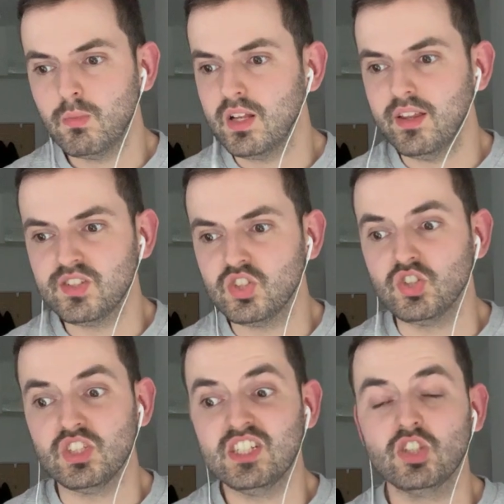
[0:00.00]
many
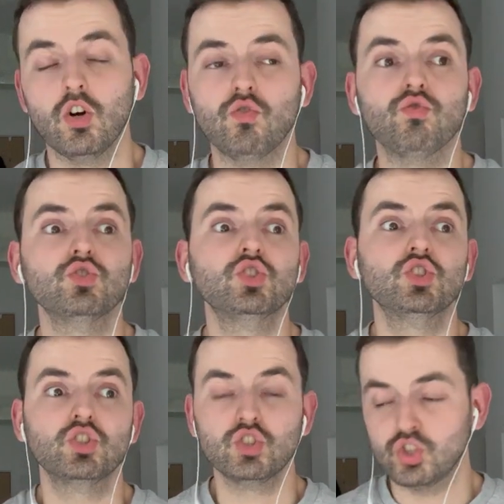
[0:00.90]
listens, this song
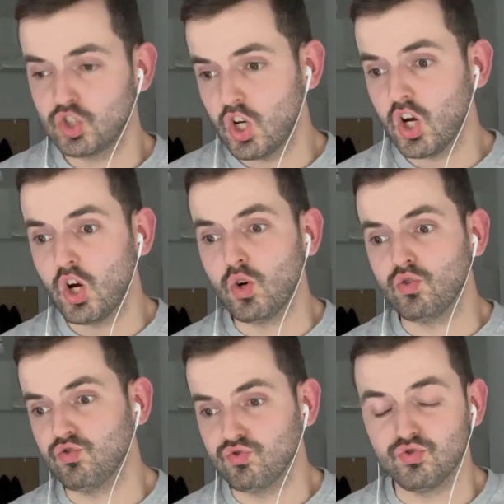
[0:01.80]

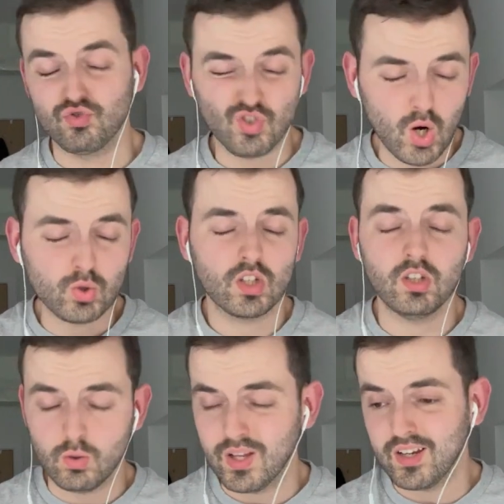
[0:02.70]
so grows
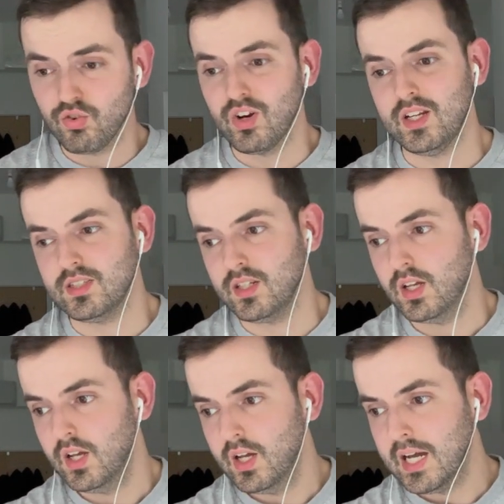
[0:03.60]
on you like crazy.
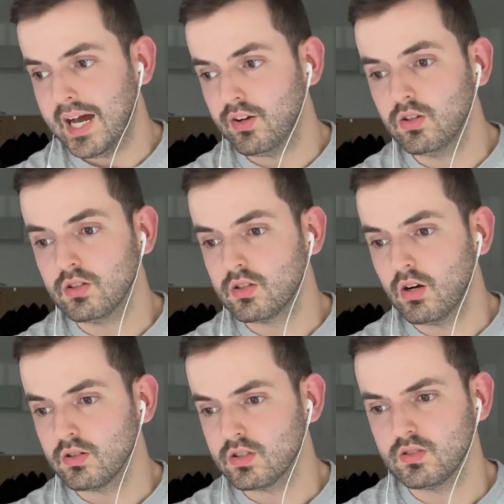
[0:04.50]
And Under
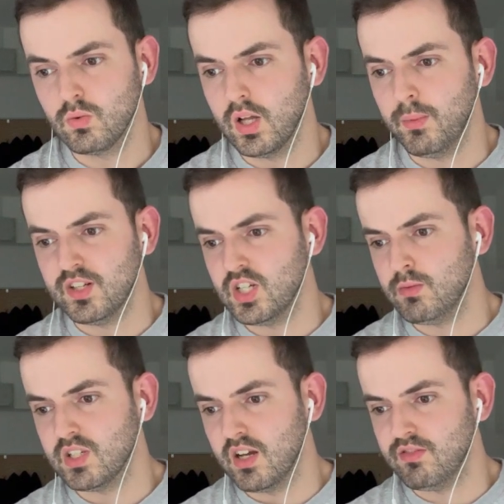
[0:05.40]
Tongues as well by
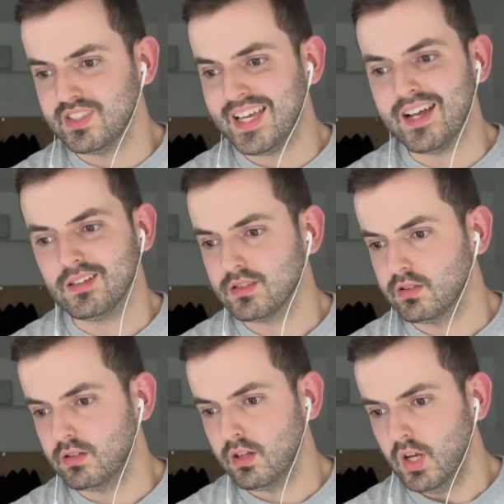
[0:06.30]
James Ivy is
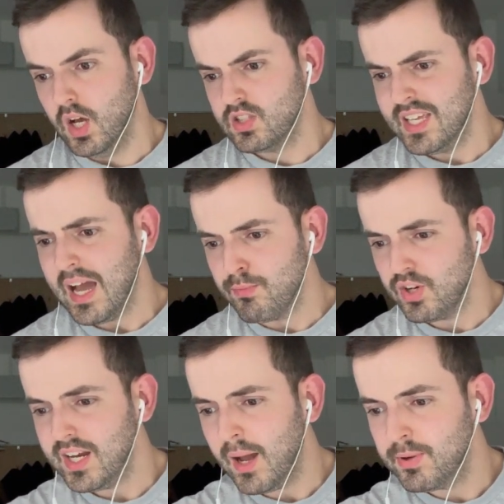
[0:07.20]
excellent. So yeah, I'm
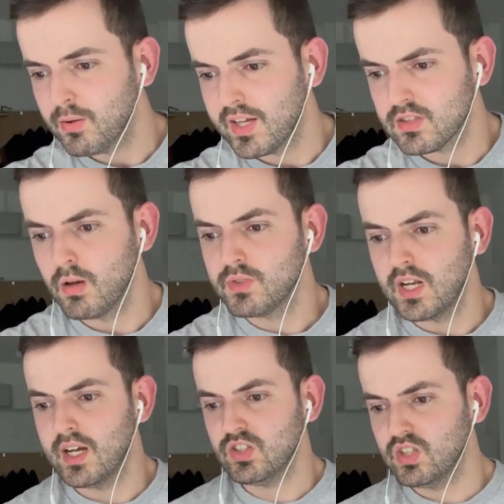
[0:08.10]
pretty happy with that top
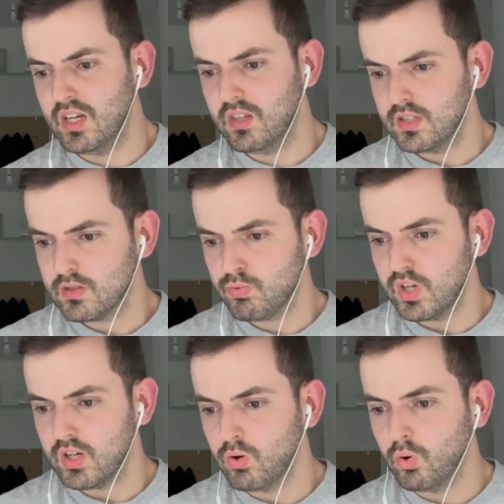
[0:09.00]
10, actually. I think it's a
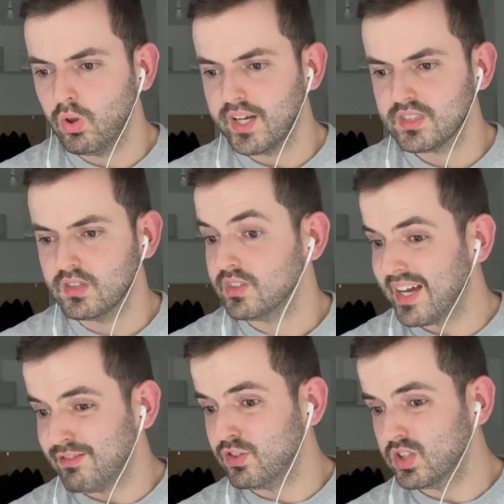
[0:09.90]
pretty cool, nice little
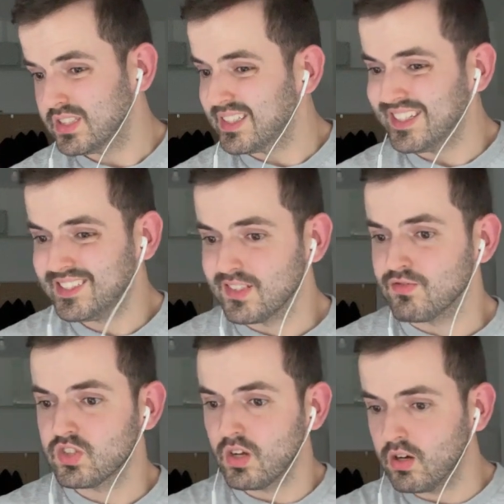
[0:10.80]
diverse list
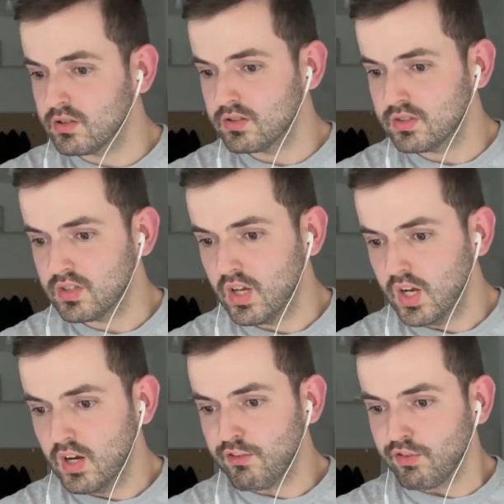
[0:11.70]
of songs
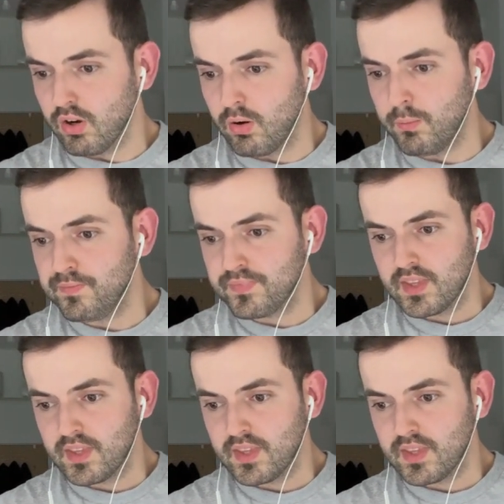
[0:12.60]
from